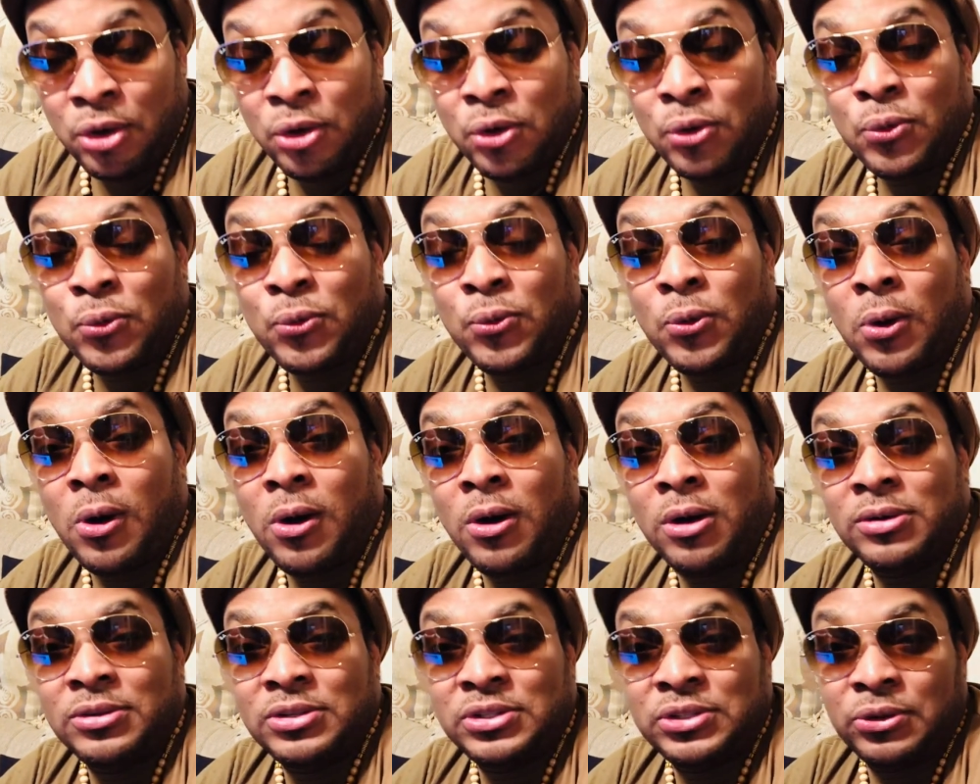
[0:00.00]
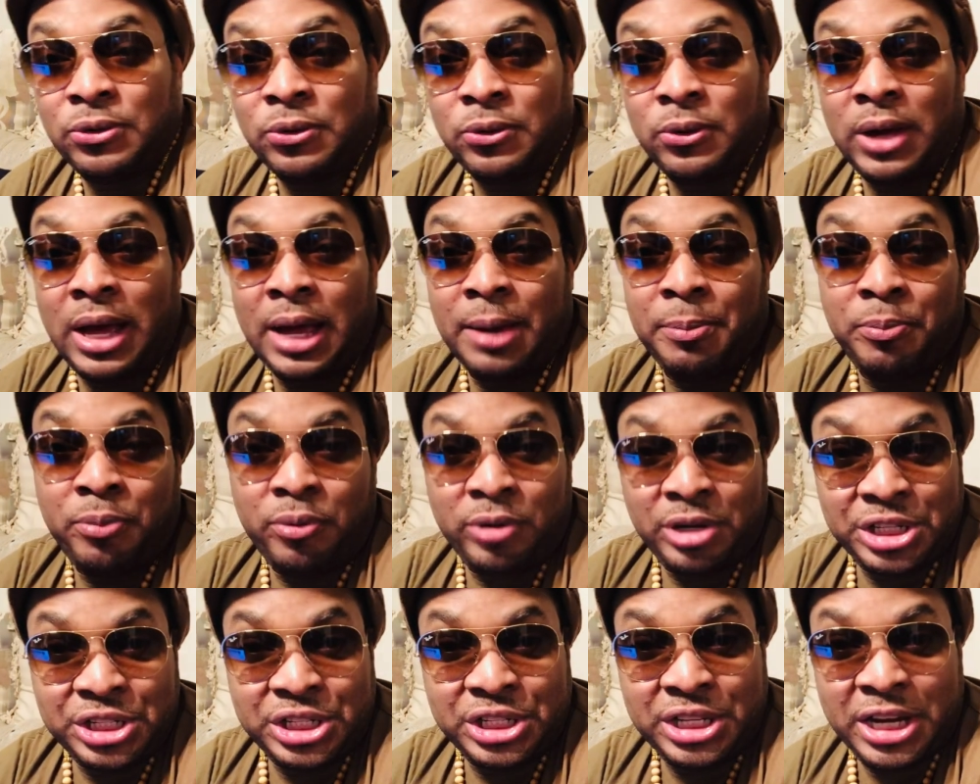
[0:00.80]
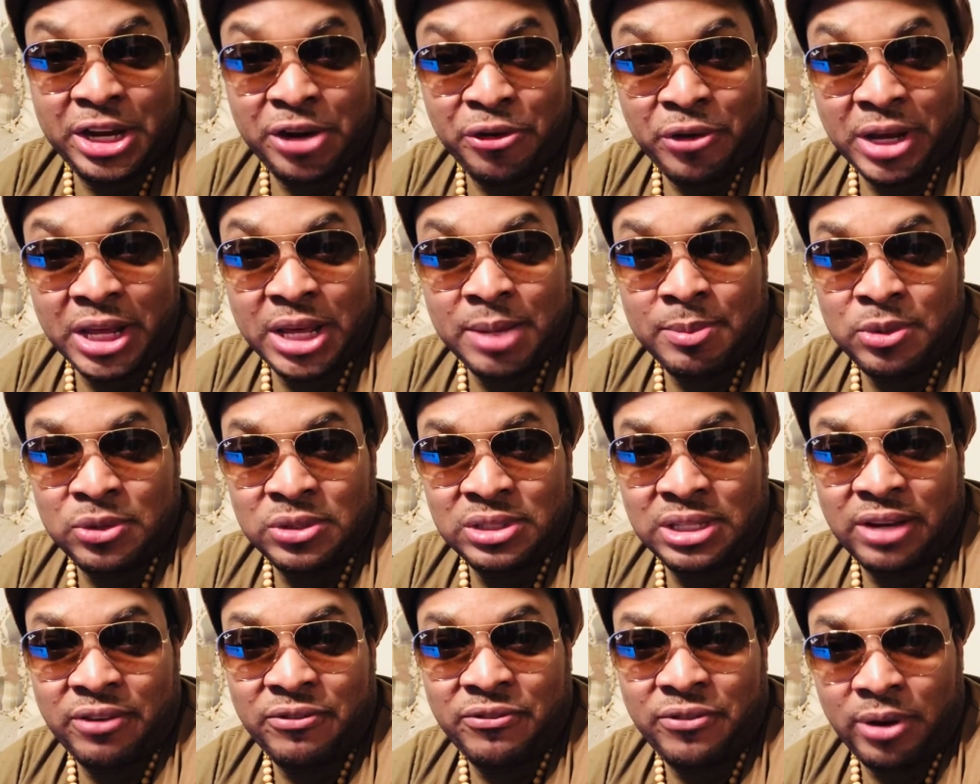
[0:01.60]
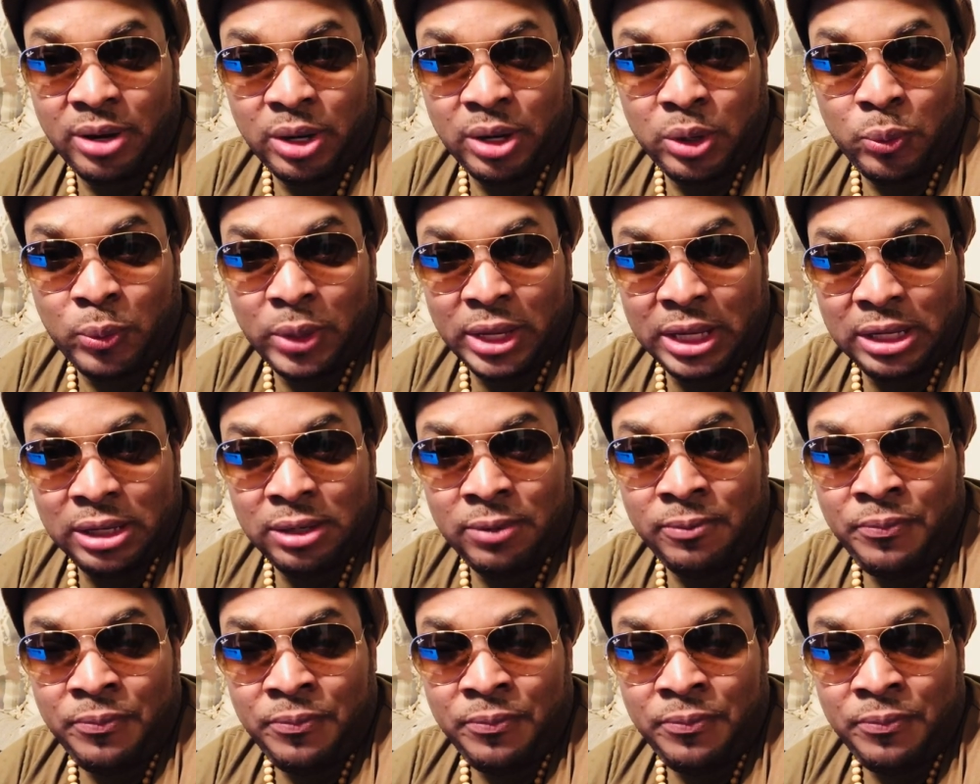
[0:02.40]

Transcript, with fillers: who also appreciate reggae music very well,